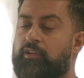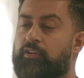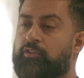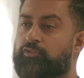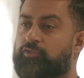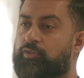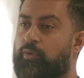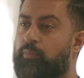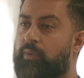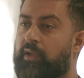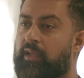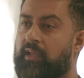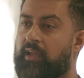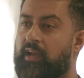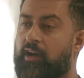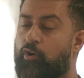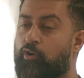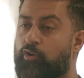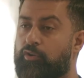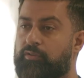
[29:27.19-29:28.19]
So we're
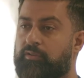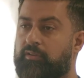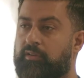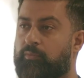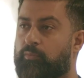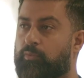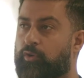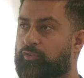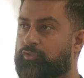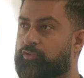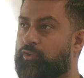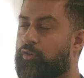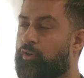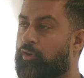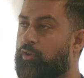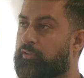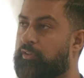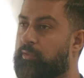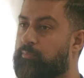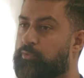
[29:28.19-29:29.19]
on what's
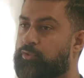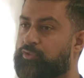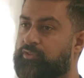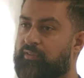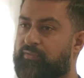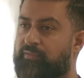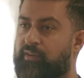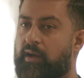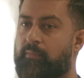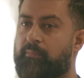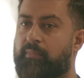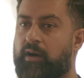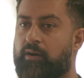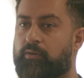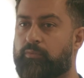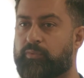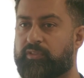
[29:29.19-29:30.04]
called the Mustafa Mount,